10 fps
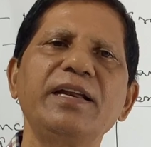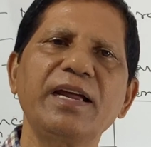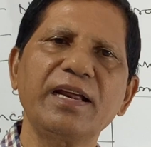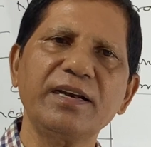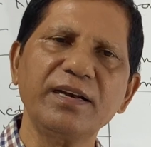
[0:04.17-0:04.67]

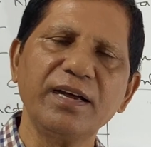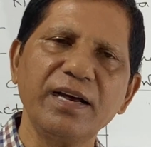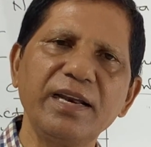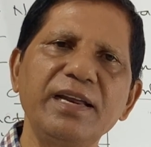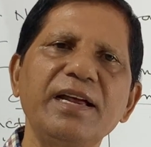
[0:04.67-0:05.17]
can
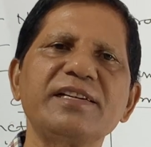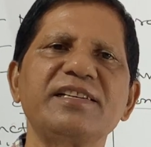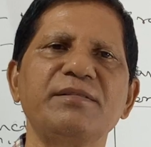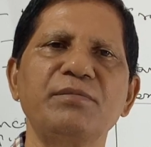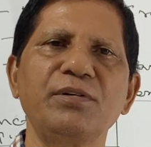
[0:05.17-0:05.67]

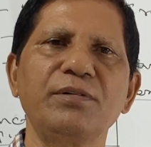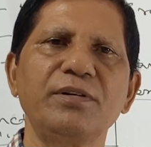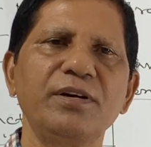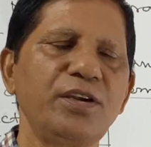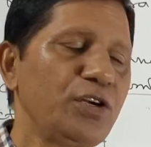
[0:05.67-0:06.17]
reassemble.
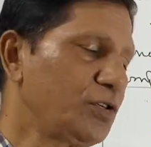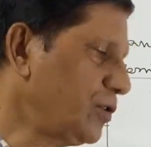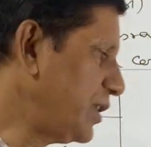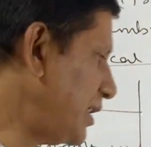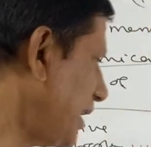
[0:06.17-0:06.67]
So
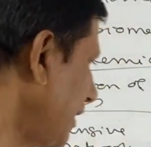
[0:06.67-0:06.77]
these are